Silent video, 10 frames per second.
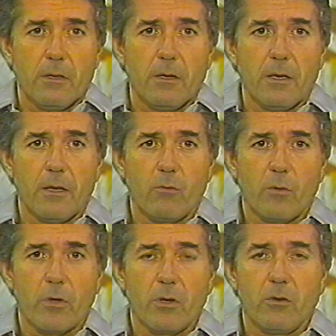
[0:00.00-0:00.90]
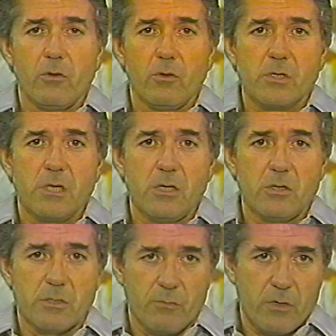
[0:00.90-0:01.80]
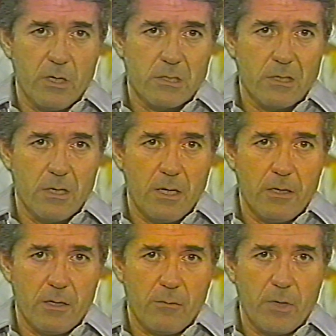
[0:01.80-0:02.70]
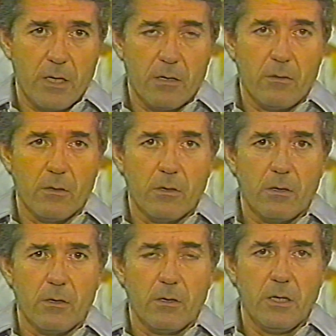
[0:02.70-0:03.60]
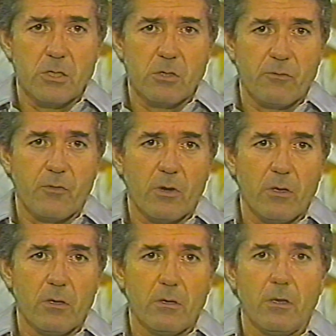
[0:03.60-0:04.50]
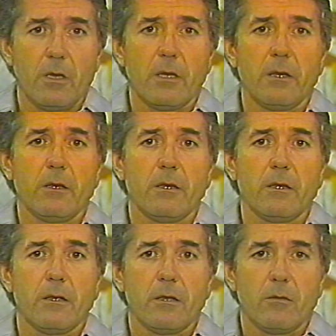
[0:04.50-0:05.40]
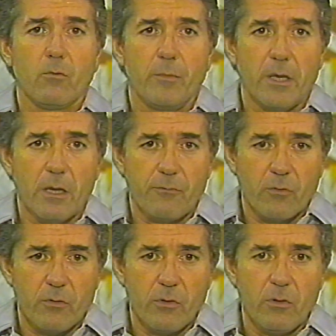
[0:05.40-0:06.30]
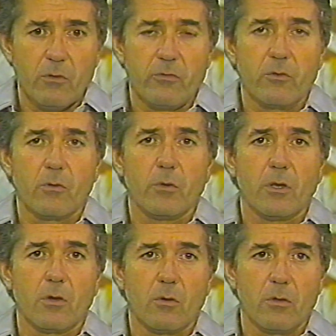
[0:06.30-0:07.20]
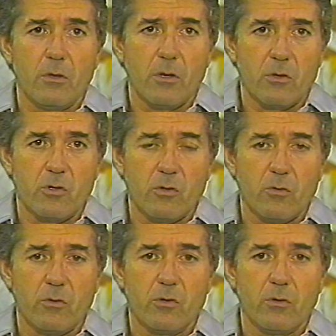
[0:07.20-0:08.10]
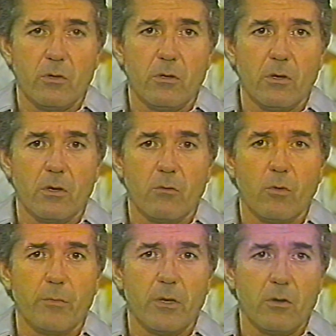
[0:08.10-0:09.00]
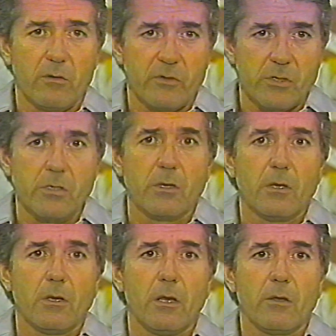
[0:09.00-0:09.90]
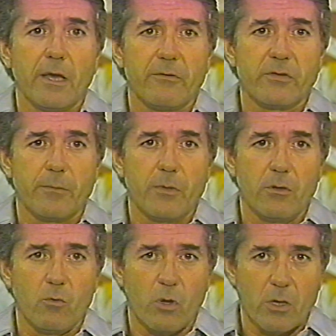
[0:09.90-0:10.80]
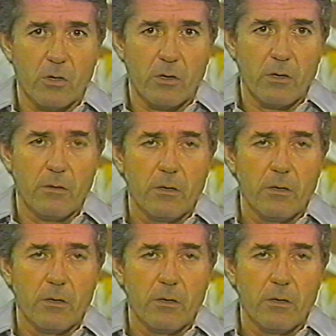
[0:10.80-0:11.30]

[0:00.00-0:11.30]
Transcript: And what we're going to do is teach you some things today that'll make it easier for you and will be helpful to you, so that when you go to the dog show to show your dog, you won't be nervous and you'll have something to work on,